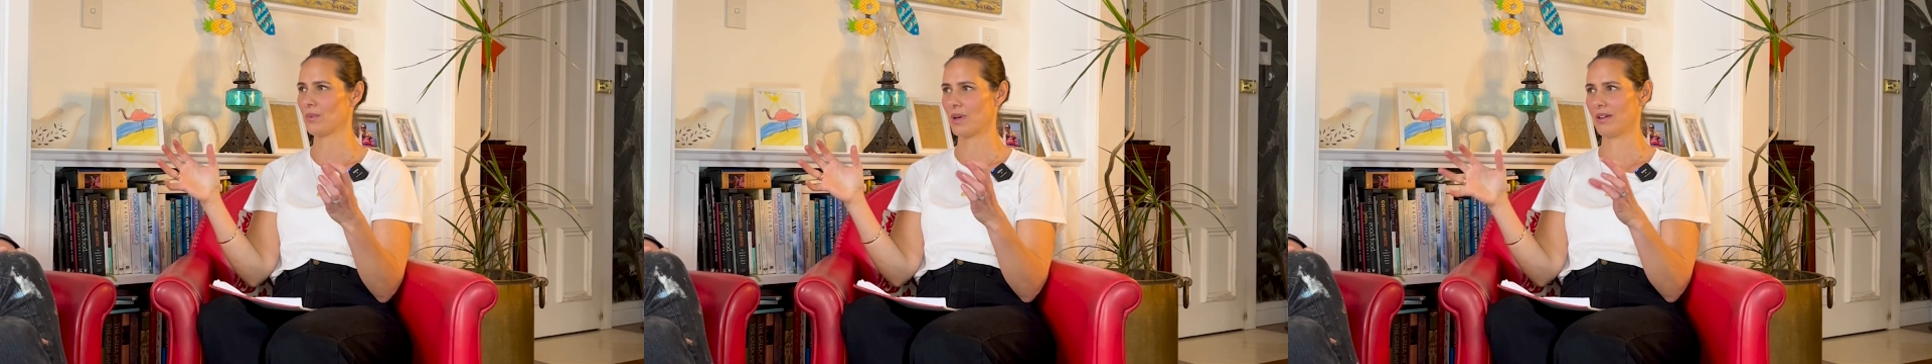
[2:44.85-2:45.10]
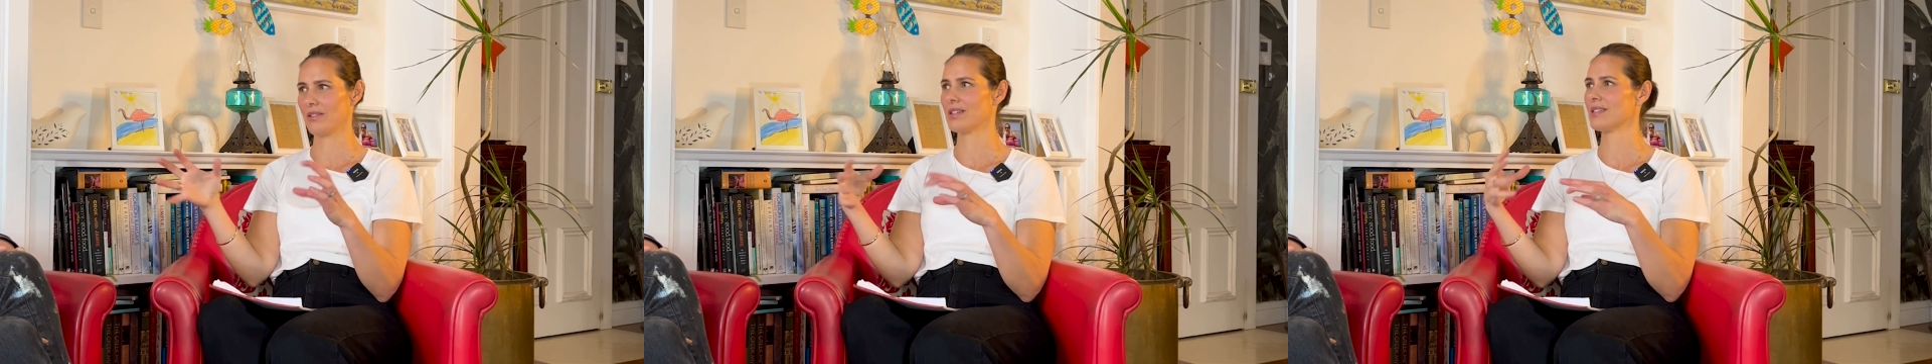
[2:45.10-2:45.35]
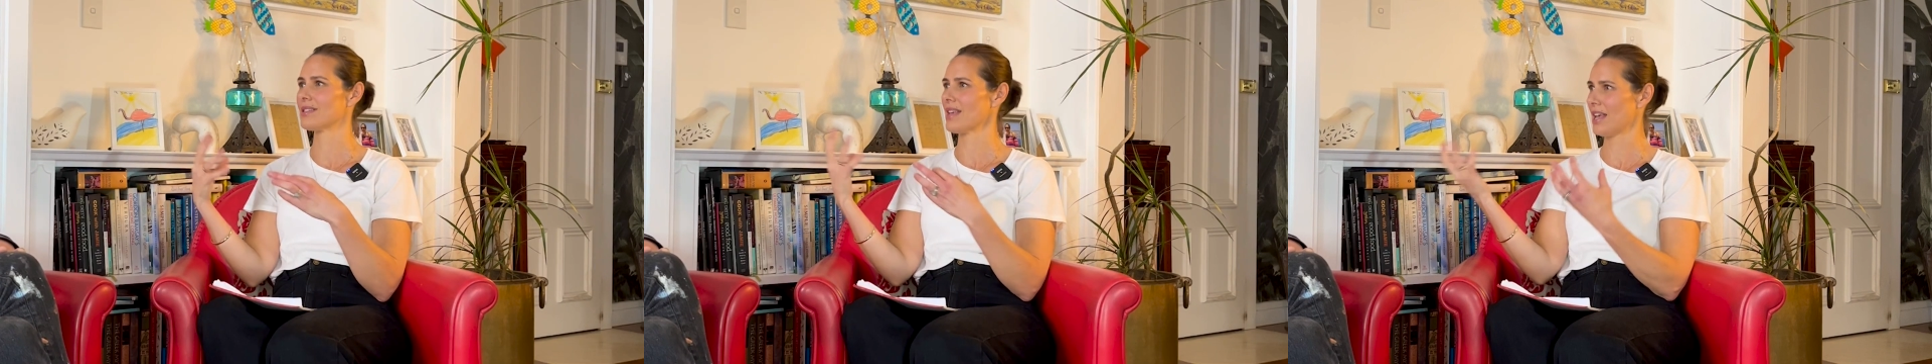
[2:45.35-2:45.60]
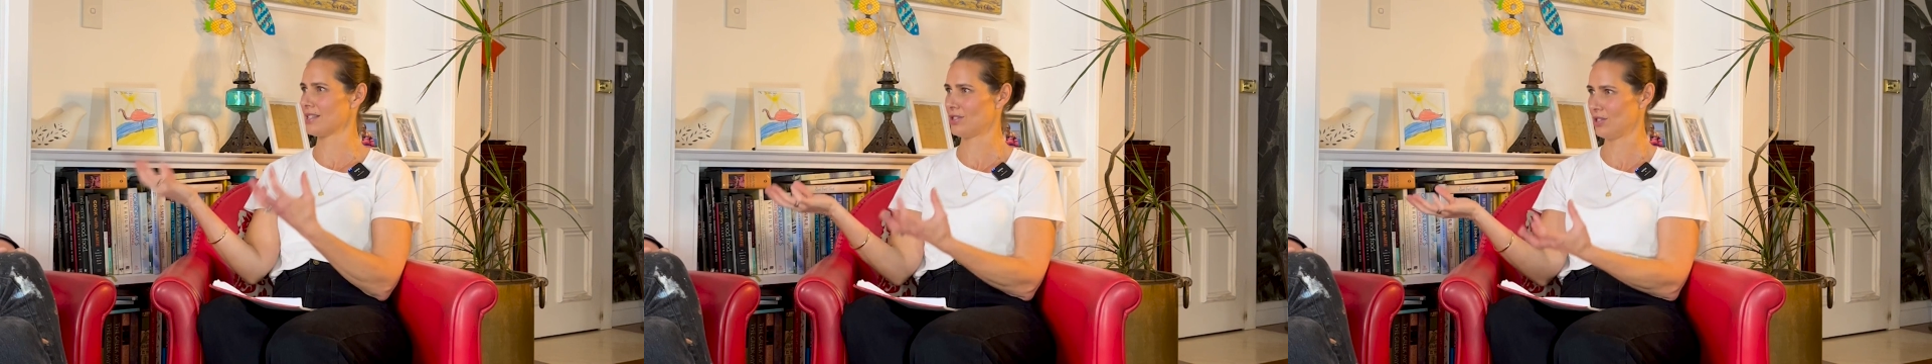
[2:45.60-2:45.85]

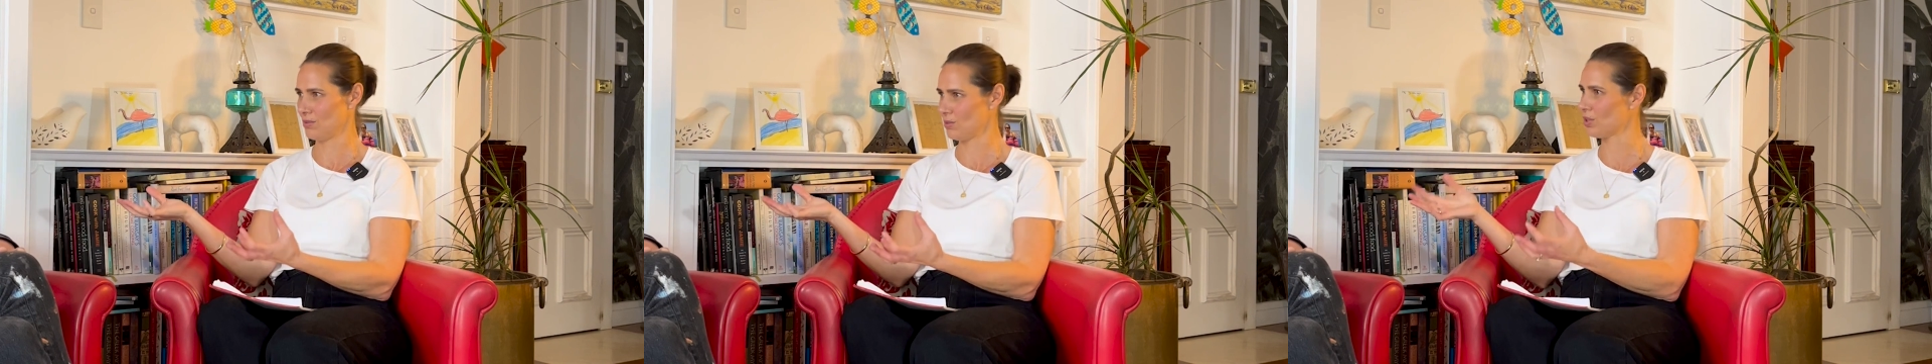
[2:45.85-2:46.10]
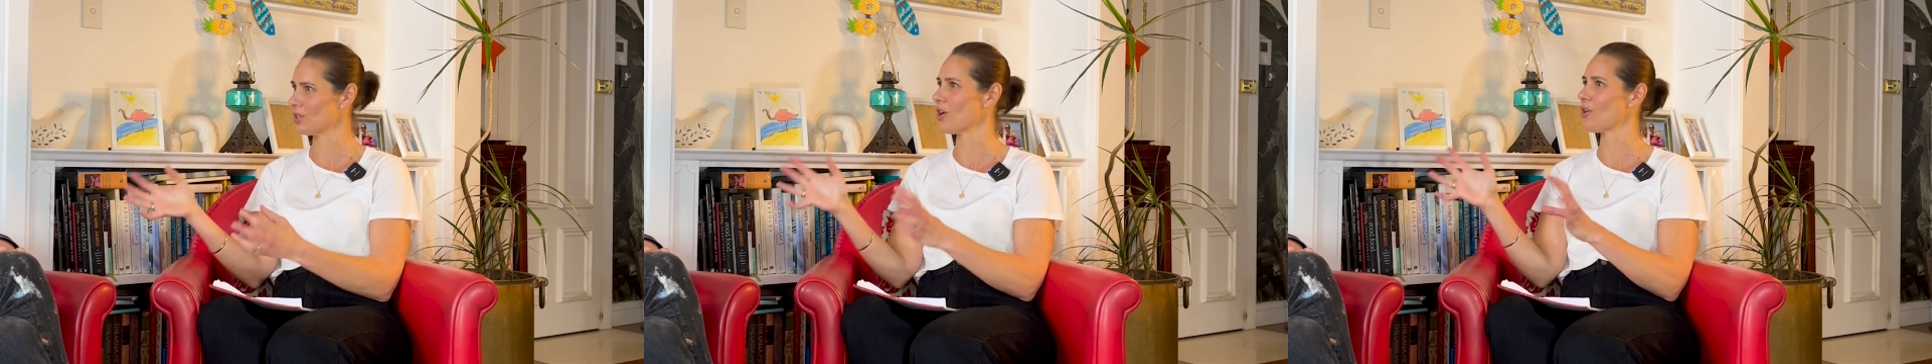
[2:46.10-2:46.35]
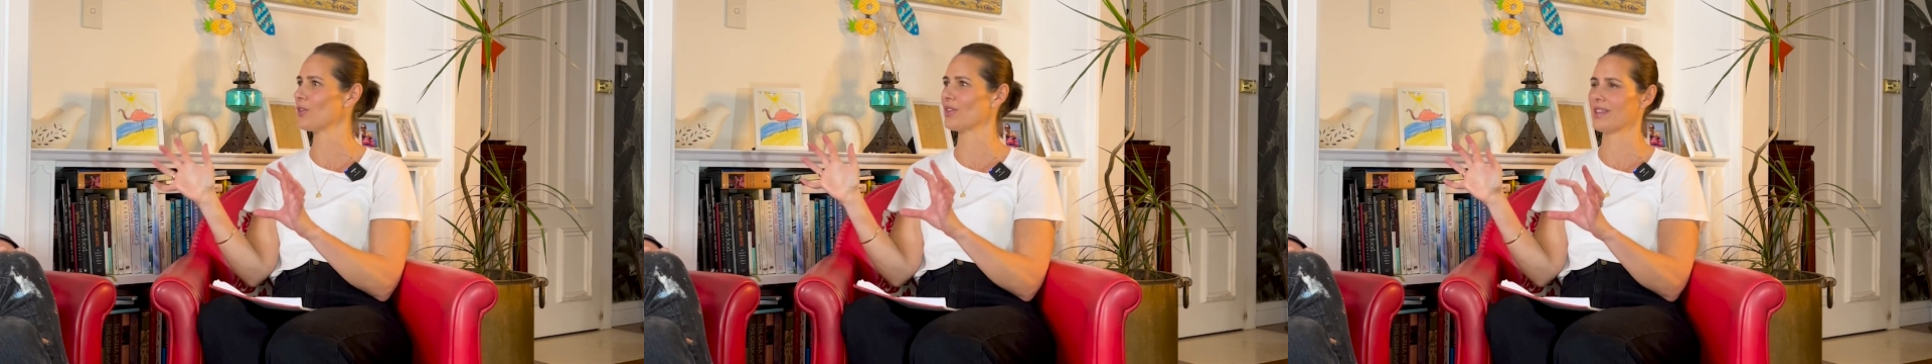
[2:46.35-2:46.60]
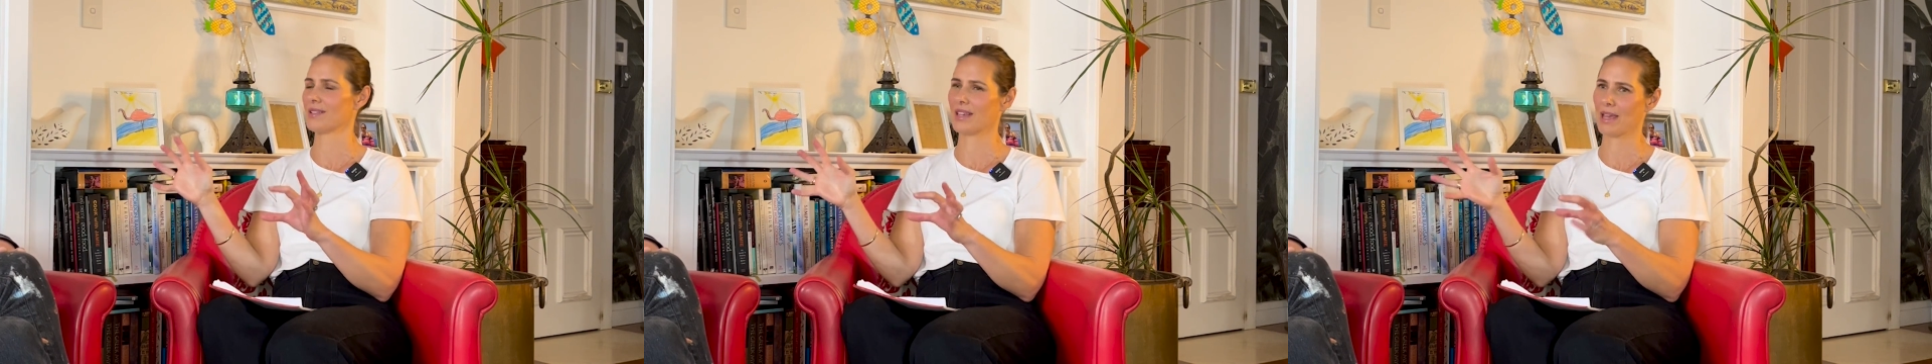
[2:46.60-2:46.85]
whereas, as you would know,
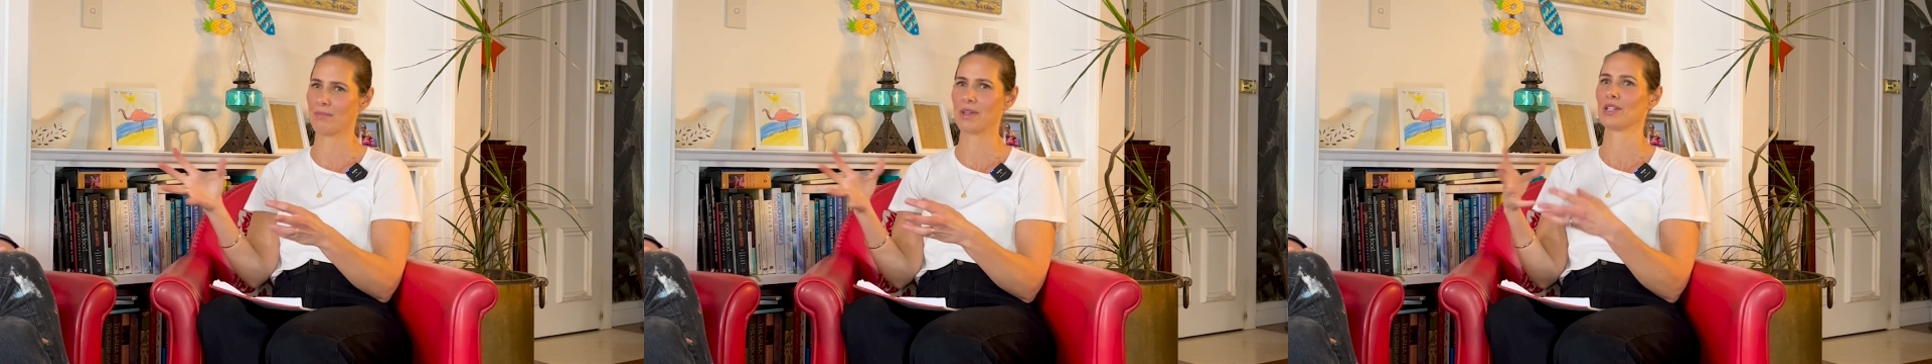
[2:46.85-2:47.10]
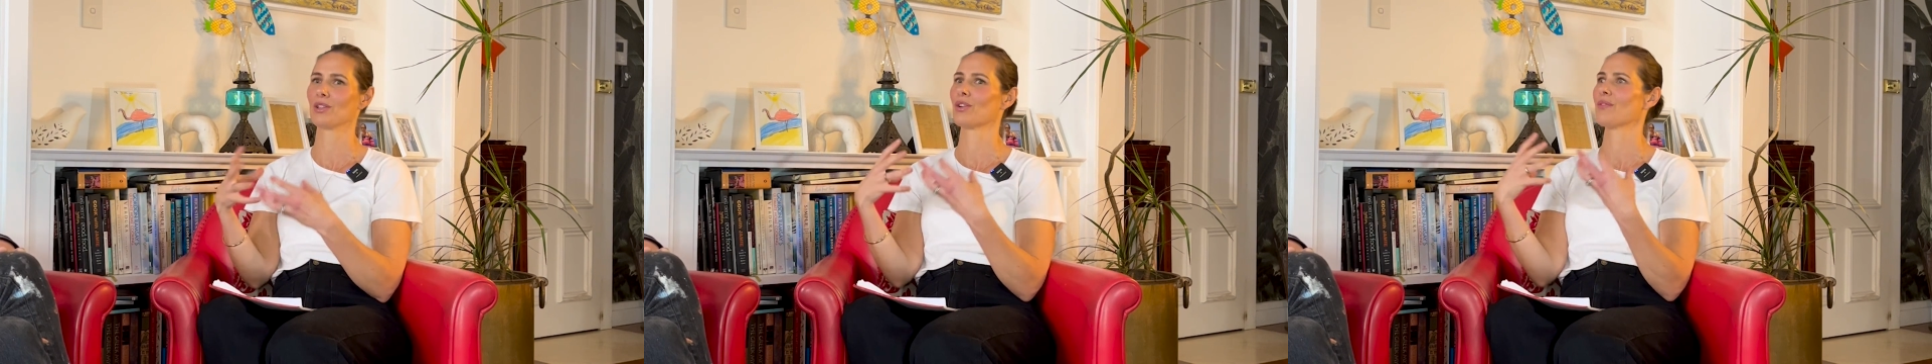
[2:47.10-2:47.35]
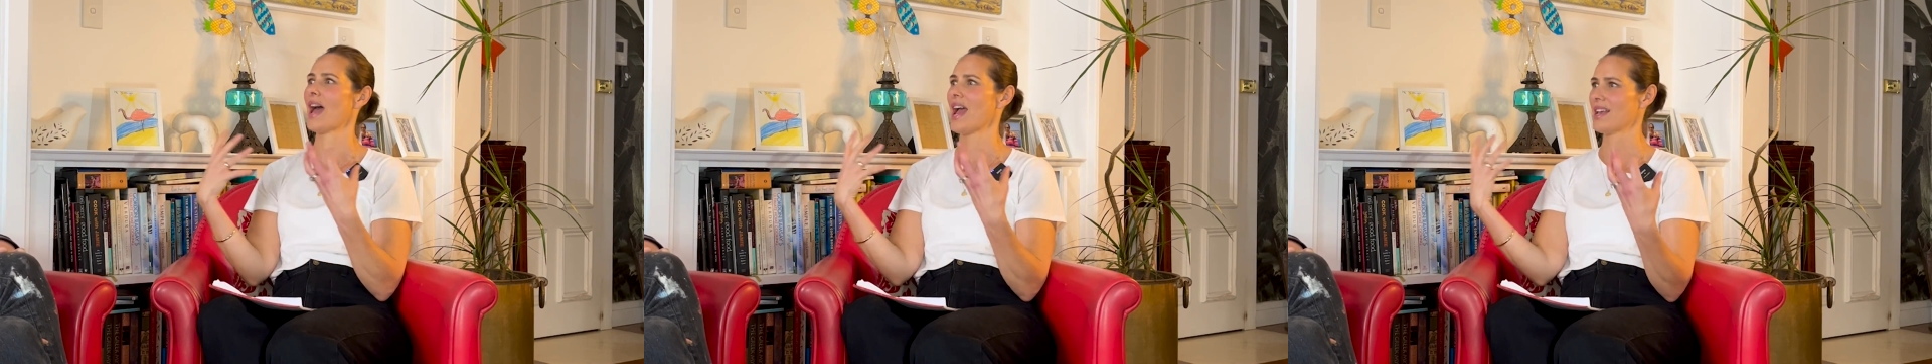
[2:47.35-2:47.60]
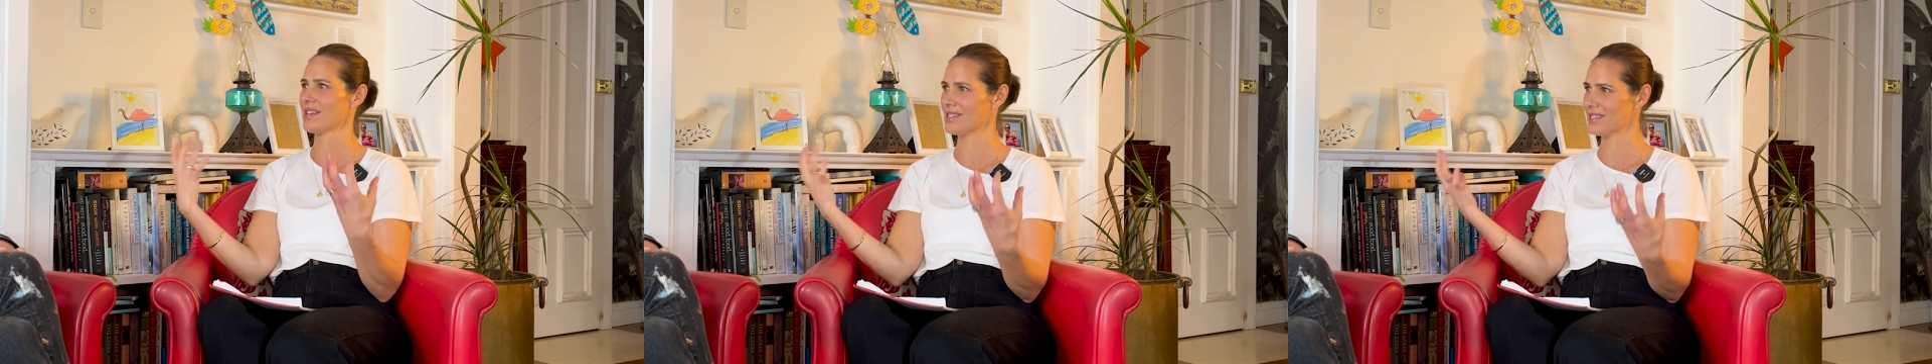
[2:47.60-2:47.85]
there can be a lot of
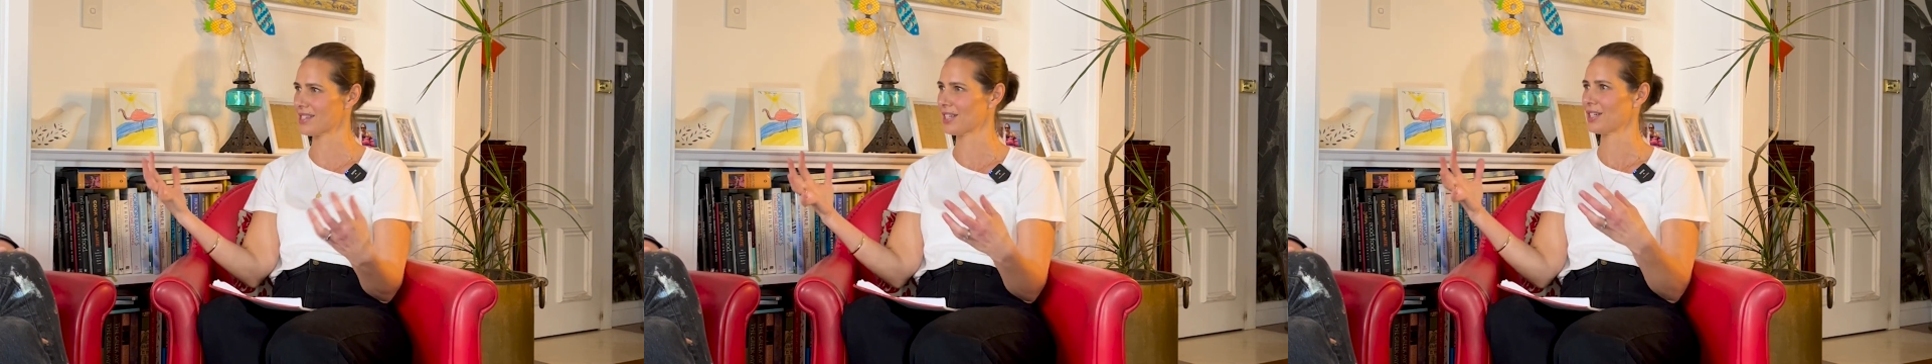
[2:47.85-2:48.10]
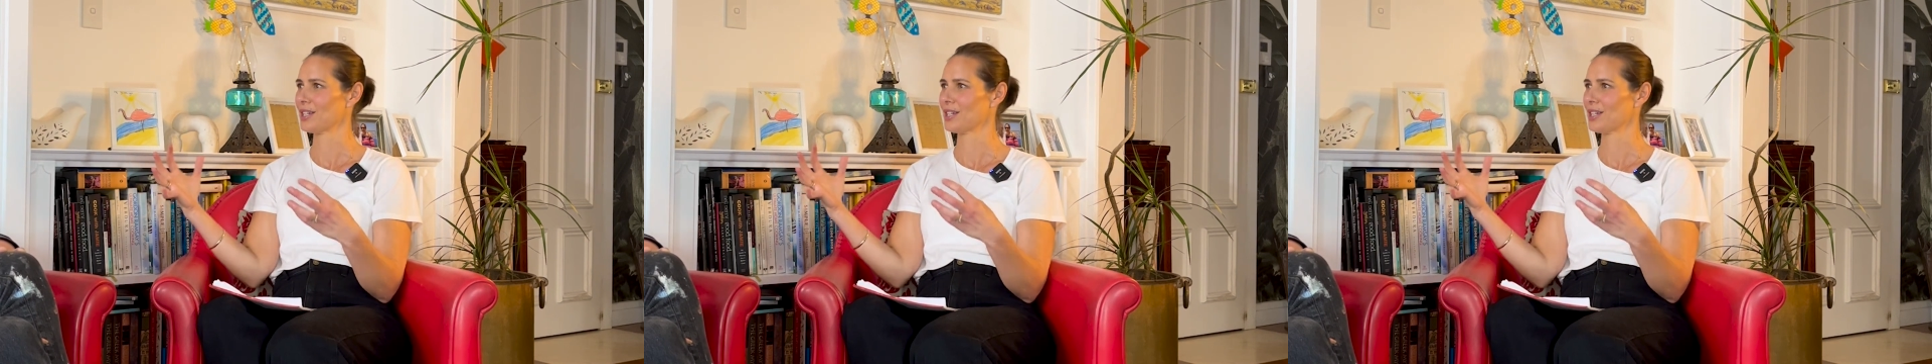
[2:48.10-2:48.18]
angst